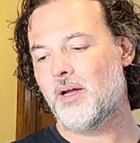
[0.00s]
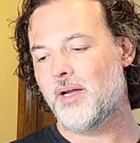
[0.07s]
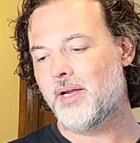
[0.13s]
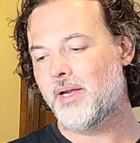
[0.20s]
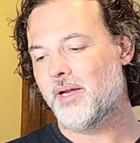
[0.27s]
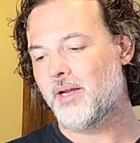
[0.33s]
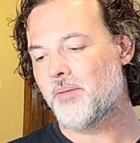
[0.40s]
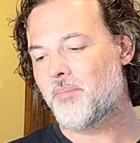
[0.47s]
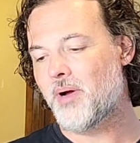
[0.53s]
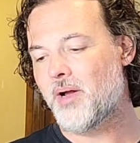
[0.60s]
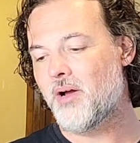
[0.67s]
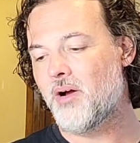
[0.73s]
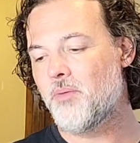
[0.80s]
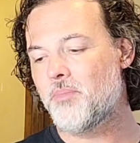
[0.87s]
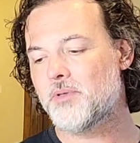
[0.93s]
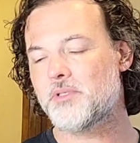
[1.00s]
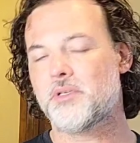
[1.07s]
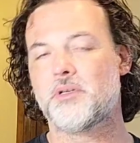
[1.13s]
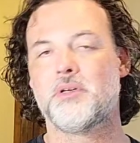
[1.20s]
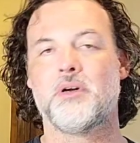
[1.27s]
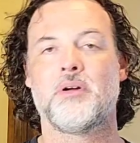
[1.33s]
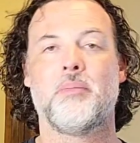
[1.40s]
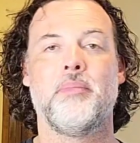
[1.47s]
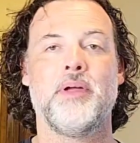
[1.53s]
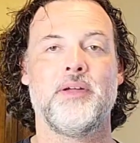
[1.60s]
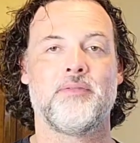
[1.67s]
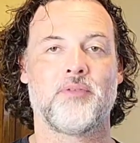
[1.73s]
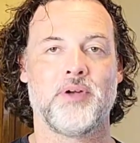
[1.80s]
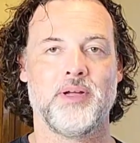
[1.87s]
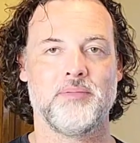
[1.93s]
And my hope was to cook
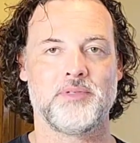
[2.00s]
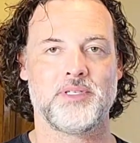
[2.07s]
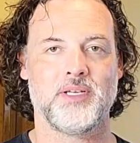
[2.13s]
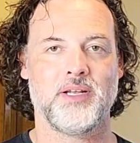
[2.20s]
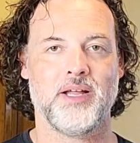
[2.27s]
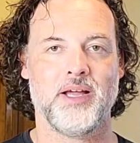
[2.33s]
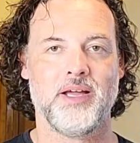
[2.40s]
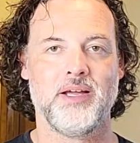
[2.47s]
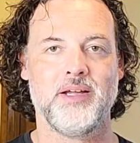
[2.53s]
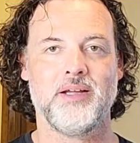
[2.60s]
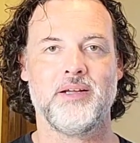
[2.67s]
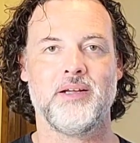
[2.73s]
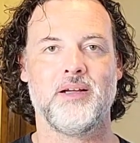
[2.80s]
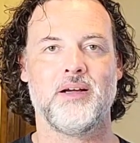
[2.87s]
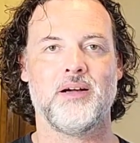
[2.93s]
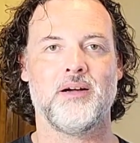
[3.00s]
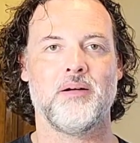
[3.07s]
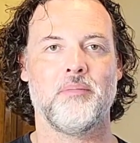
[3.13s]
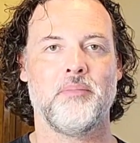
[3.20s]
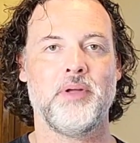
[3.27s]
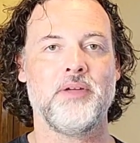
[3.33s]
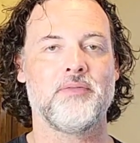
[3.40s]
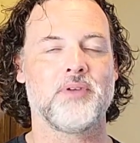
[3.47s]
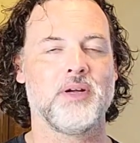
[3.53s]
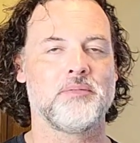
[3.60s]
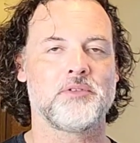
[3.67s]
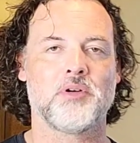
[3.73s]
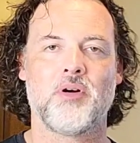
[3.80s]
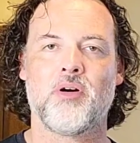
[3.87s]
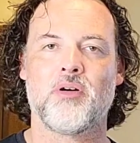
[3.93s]
beef ribs today. Beef
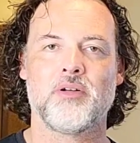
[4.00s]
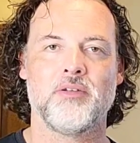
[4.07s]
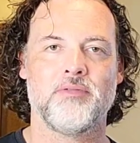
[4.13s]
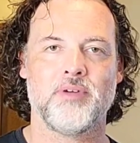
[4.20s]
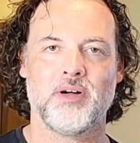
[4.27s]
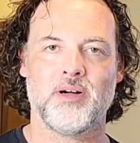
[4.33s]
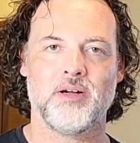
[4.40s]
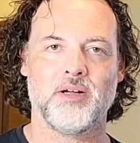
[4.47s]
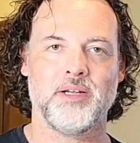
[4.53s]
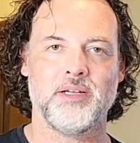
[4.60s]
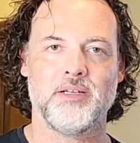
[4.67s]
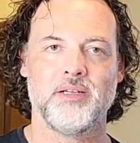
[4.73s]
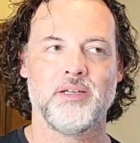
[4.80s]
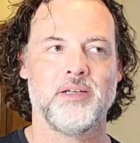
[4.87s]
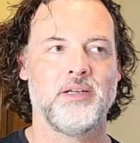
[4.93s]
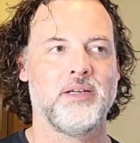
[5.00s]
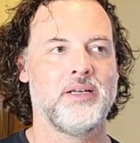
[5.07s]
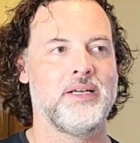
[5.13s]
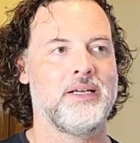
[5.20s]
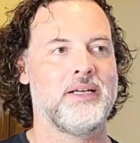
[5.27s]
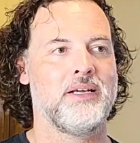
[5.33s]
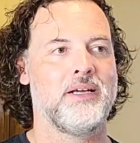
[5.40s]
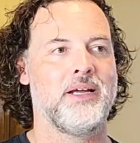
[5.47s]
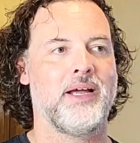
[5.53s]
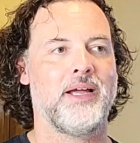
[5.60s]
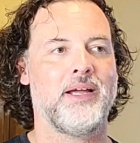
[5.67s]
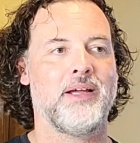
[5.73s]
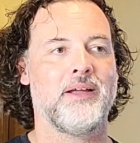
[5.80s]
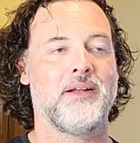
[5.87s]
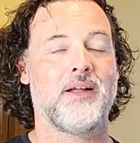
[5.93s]
ribs are hard to find.
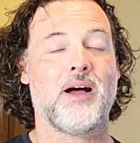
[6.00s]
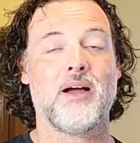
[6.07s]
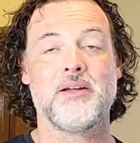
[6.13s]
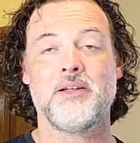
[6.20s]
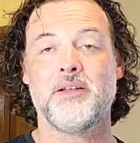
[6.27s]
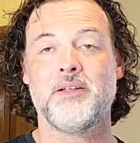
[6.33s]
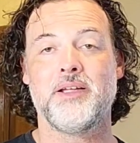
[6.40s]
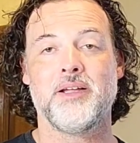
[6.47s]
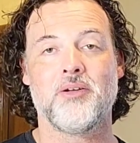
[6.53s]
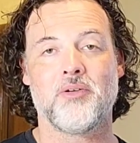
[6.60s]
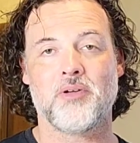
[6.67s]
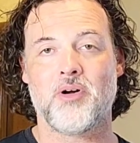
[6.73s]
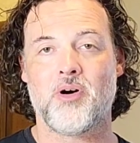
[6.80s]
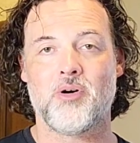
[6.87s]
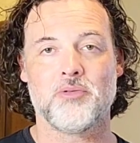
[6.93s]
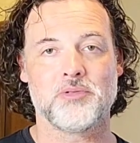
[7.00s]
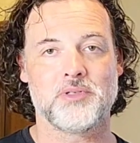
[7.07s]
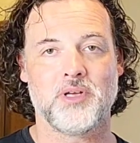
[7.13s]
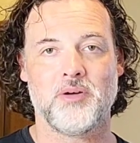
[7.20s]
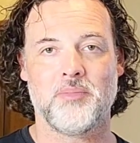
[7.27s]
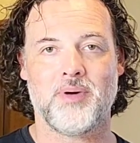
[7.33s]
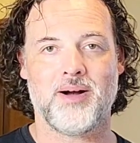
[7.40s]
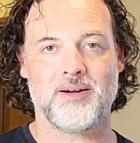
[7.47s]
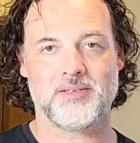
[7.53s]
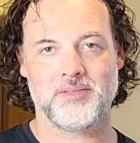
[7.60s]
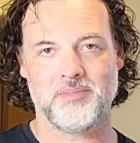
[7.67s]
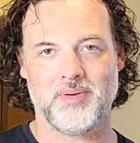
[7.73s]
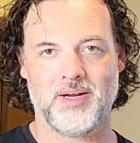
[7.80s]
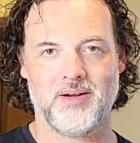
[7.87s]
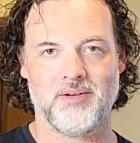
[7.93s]
And I could get on a whole soapbox
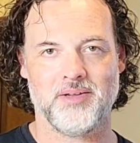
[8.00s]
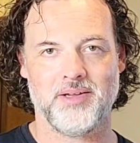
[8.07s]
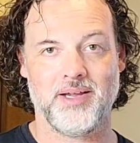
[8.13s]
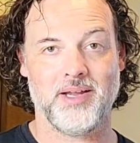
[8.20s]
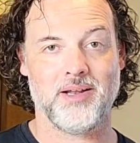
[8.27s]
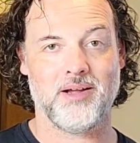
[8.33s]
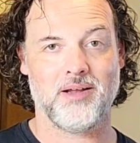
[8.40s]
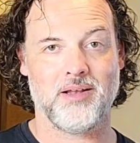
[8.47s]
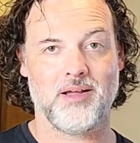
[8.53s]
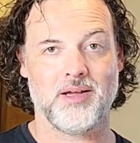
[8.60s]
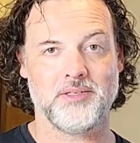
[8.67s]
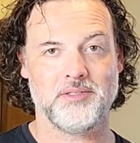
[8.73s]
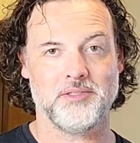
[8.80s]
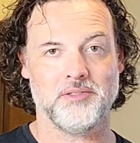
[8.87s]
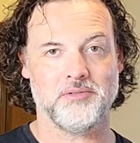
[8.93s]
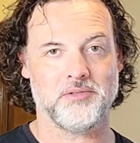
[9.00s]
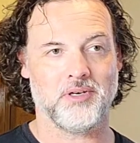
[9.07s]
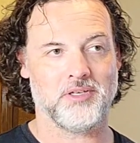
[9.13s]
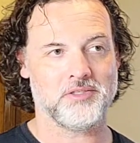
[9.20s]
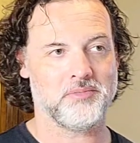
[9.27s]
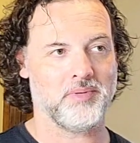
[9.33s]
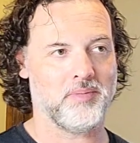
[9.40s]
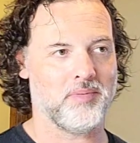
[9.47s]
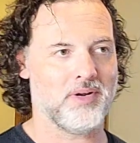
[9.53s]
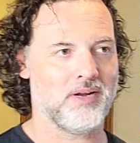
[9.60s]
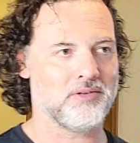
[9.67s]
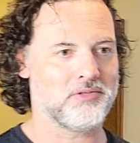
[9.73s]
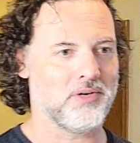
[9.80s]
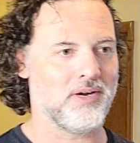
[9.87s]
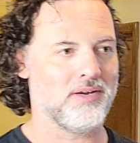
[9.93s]
about it. And I like to, trust me, but
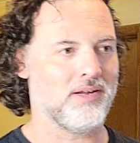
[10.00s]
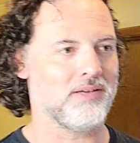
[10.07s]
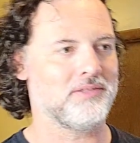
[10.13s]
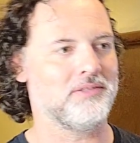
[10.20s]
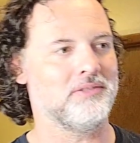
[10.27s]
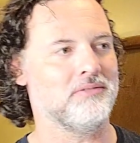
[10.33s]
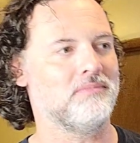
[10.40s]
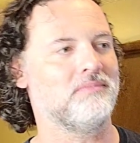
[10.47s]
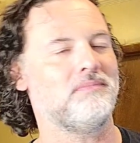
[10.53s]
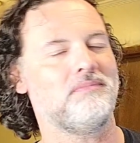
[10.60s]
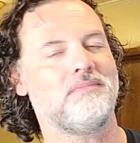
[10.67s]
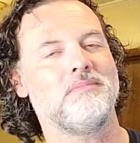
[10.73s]
I'll try not to.